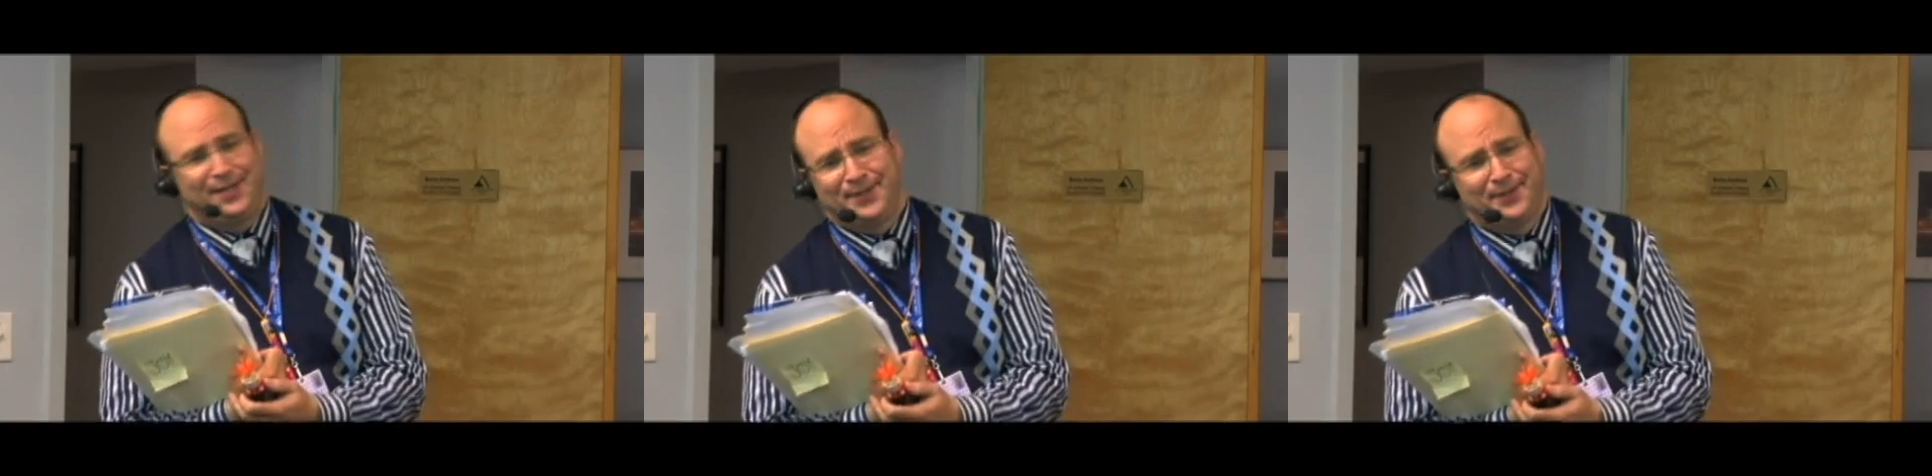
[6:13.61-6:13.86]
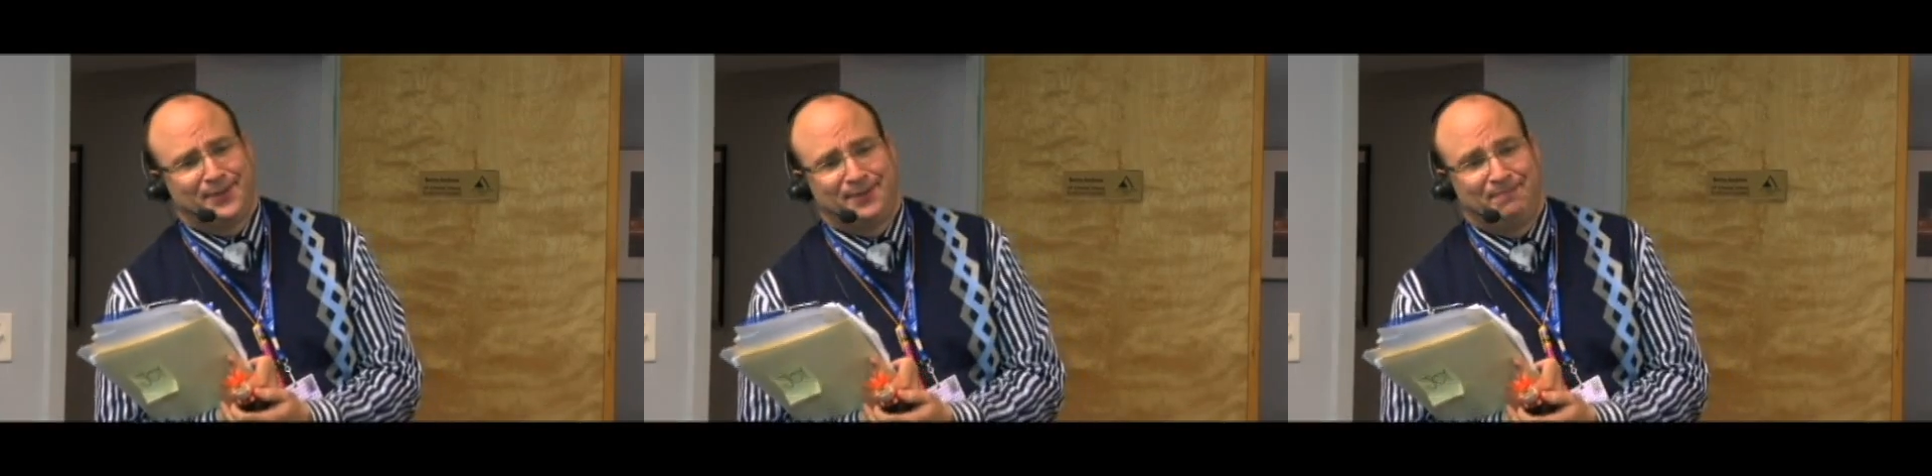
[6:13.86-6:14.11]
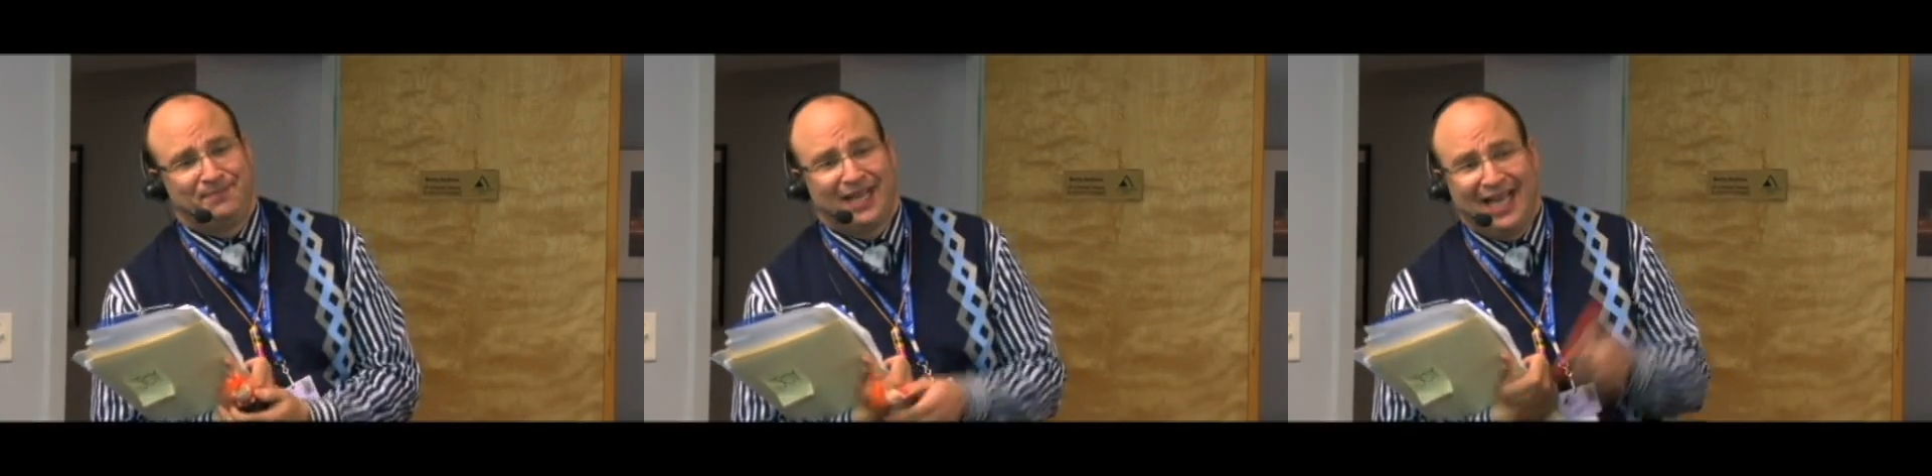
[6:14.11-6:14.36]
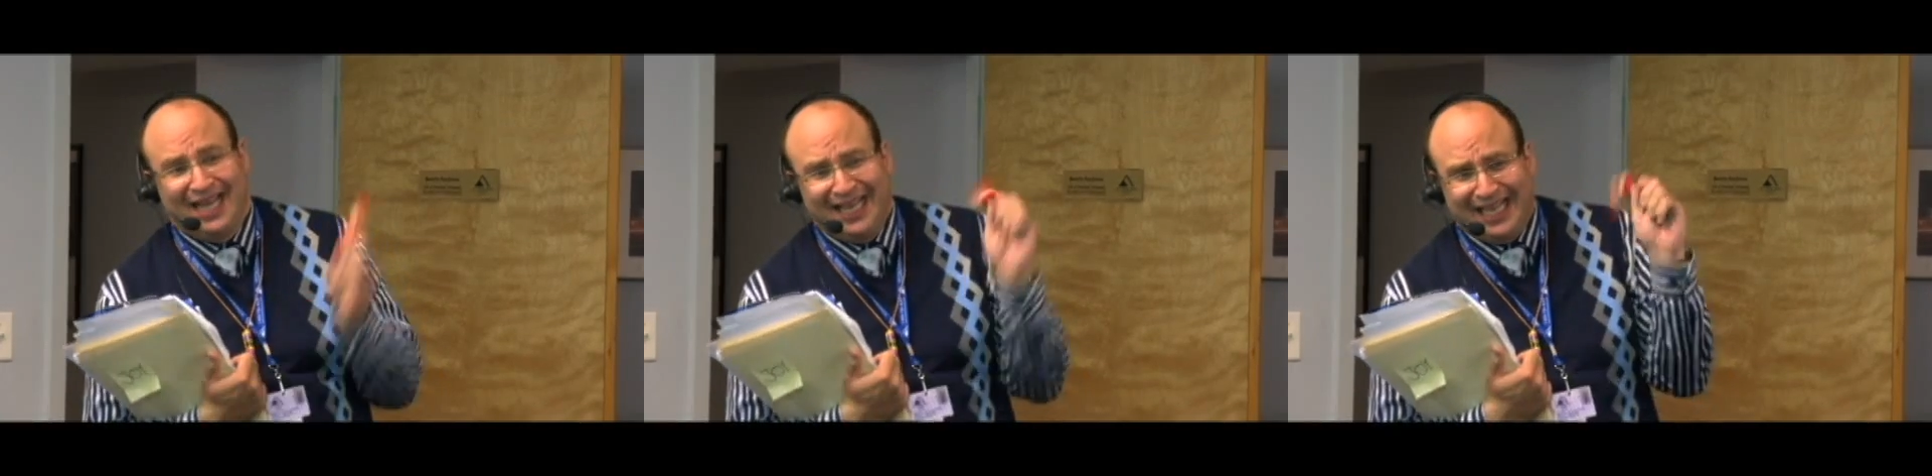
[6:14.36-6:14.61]
that
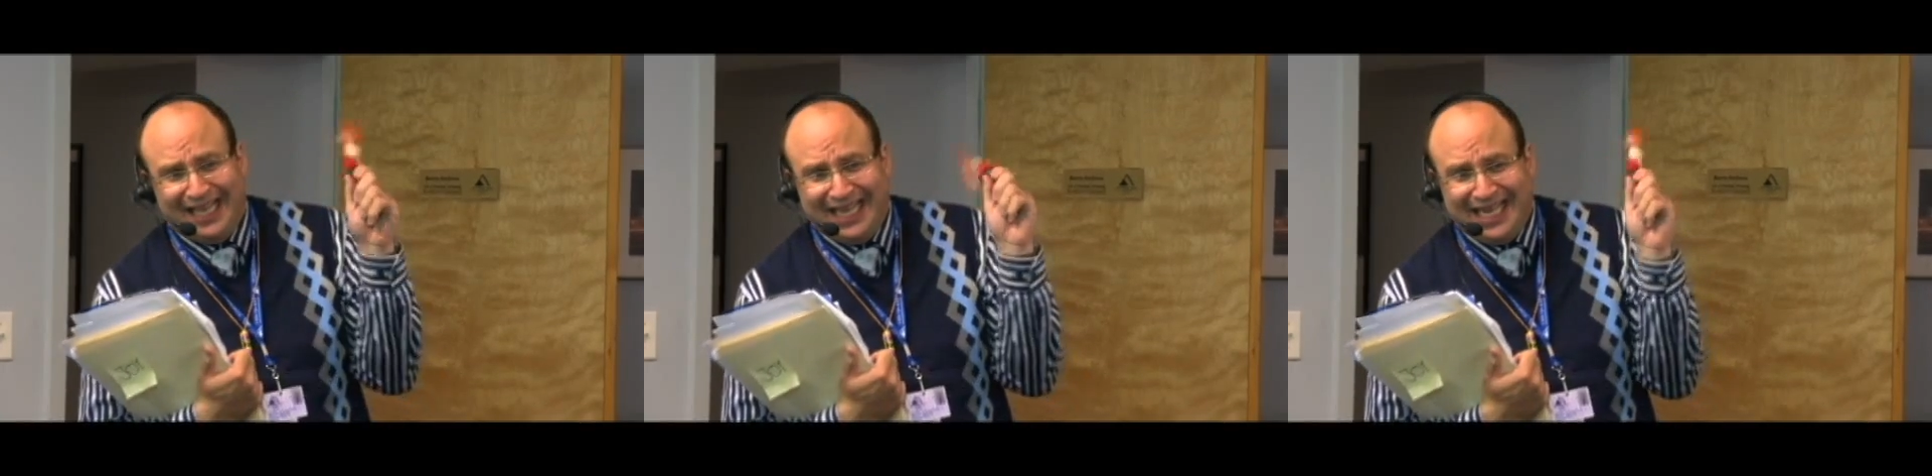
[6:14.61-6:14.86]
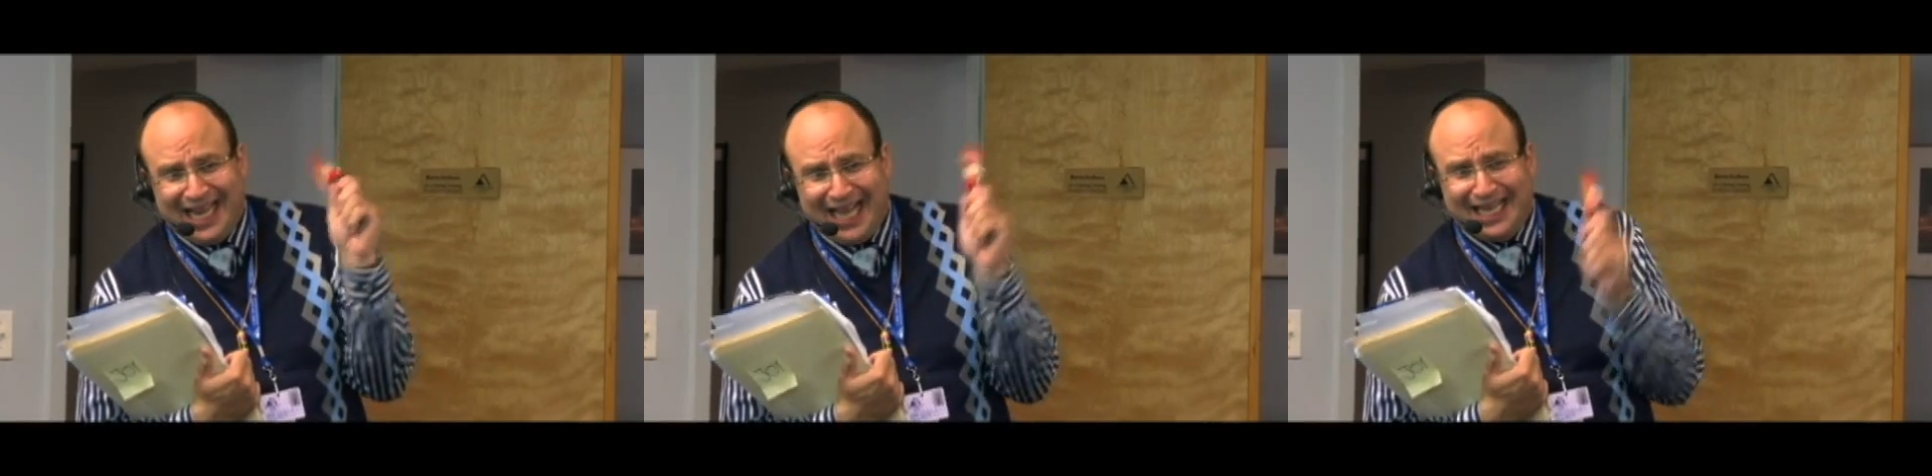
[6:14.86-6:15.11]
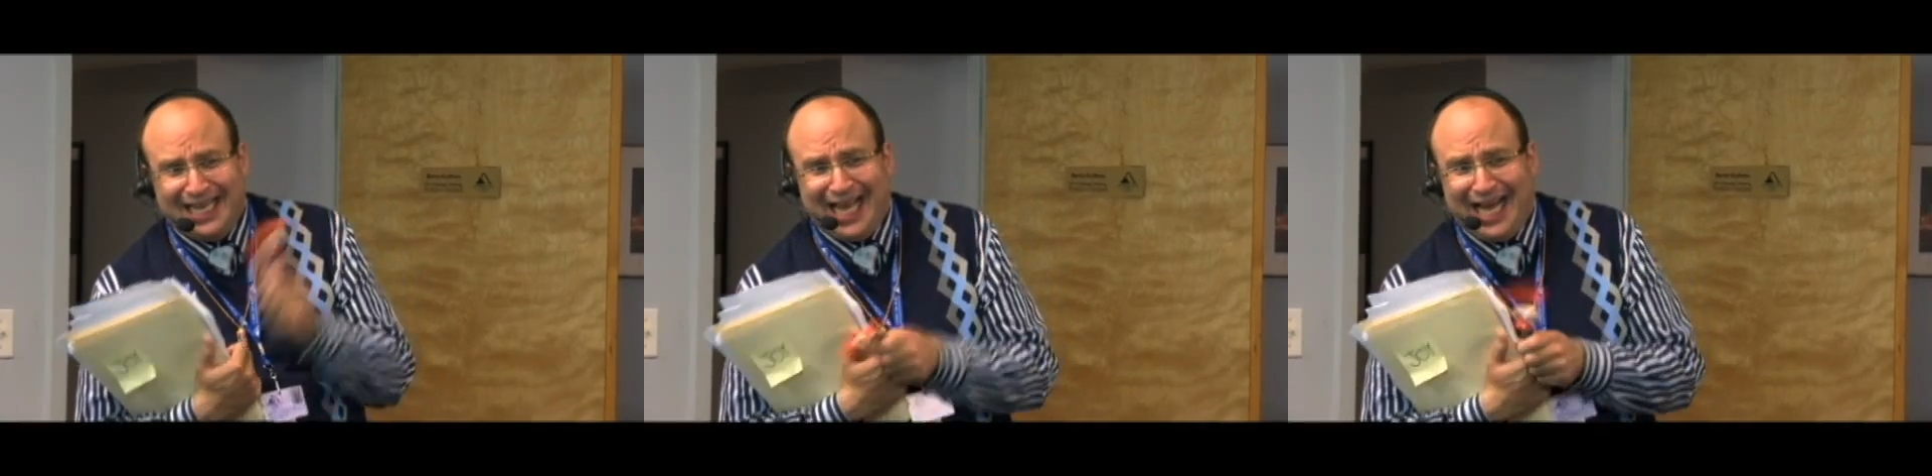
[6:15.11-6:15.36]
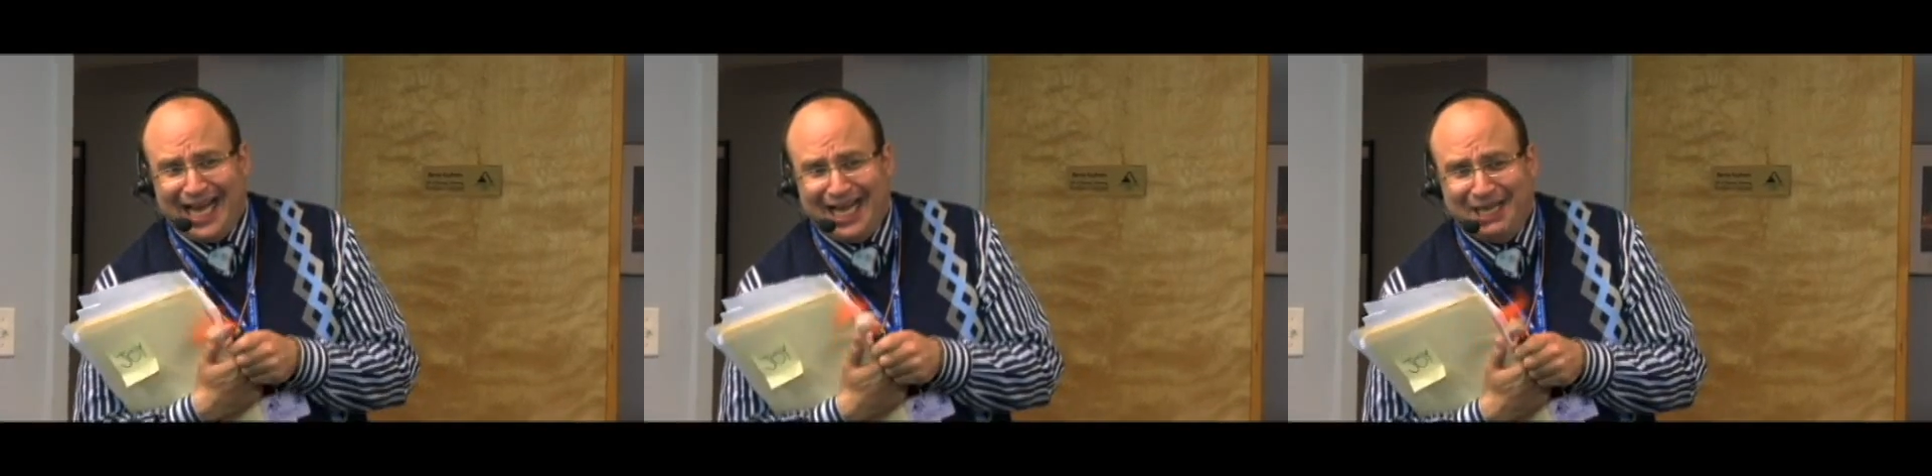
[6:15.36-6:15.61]
we had
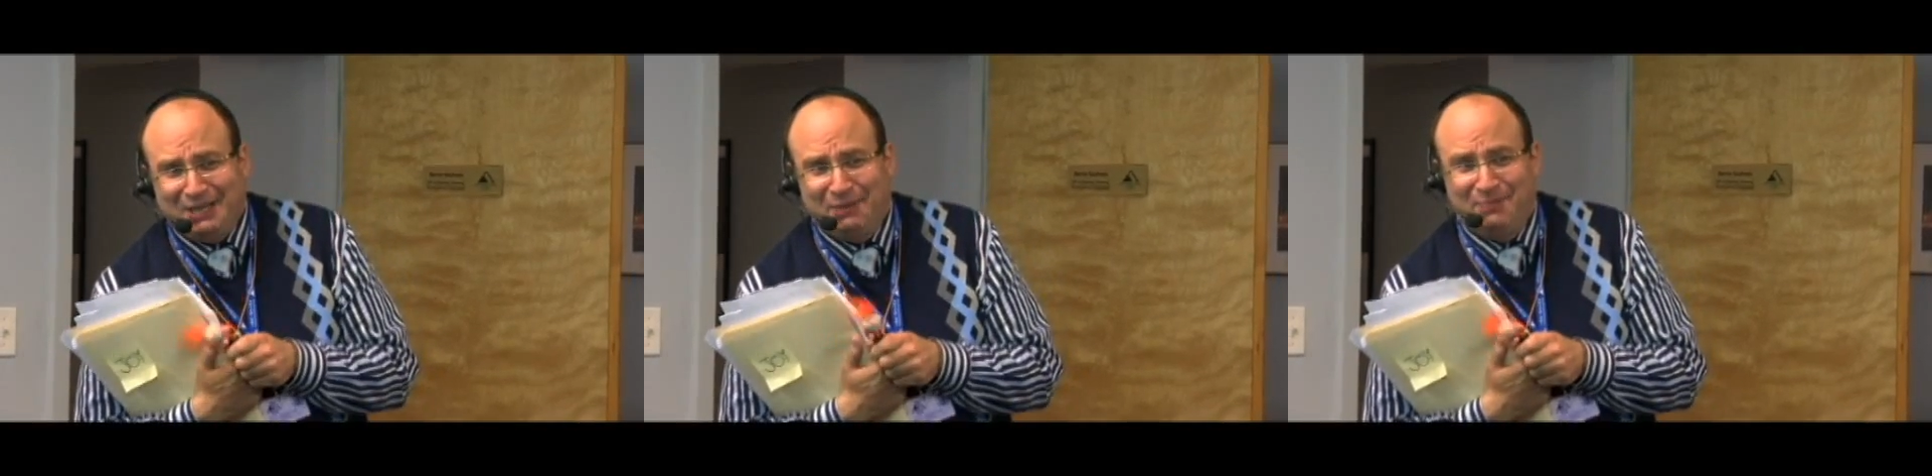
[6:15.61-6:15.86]
to shoot the